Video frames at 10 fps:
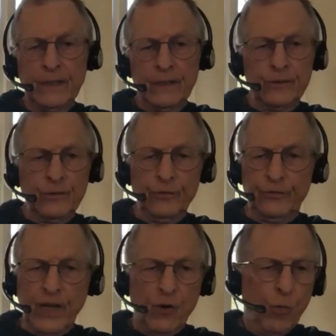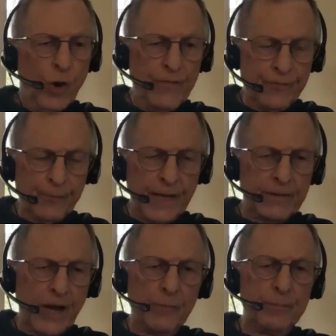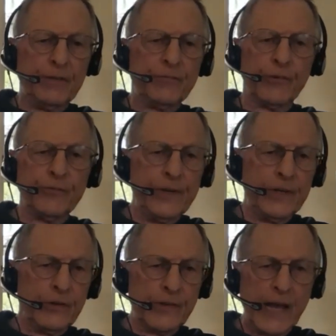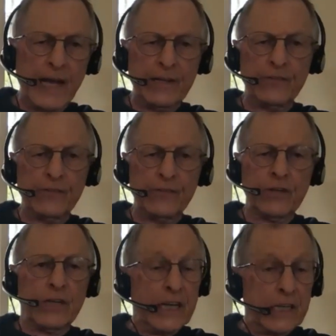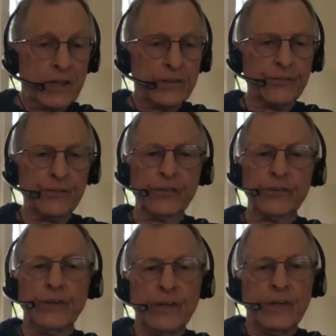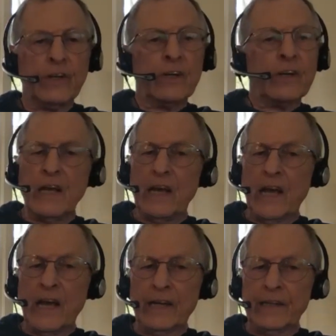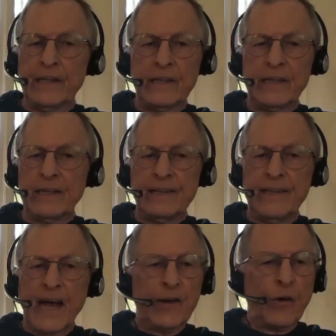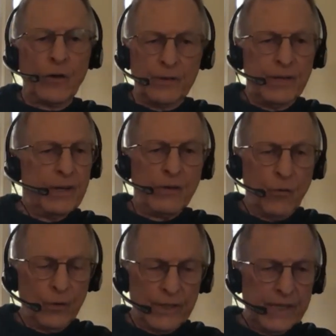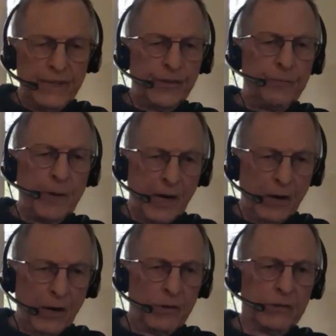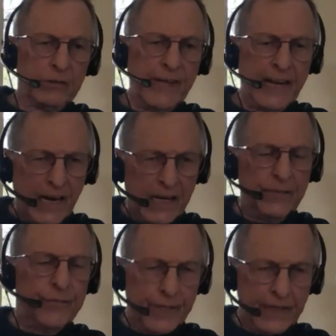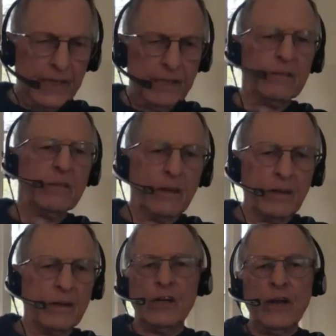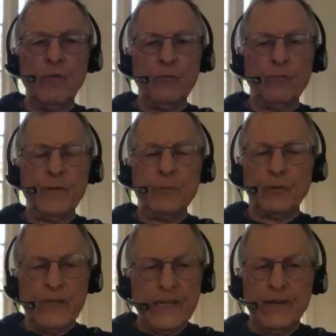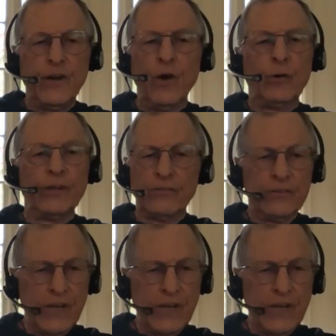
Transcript: to stay away from that topic for fear that it's going to get us, or, and that only only gives it power. That kind of thinking, and people need to know it doesn't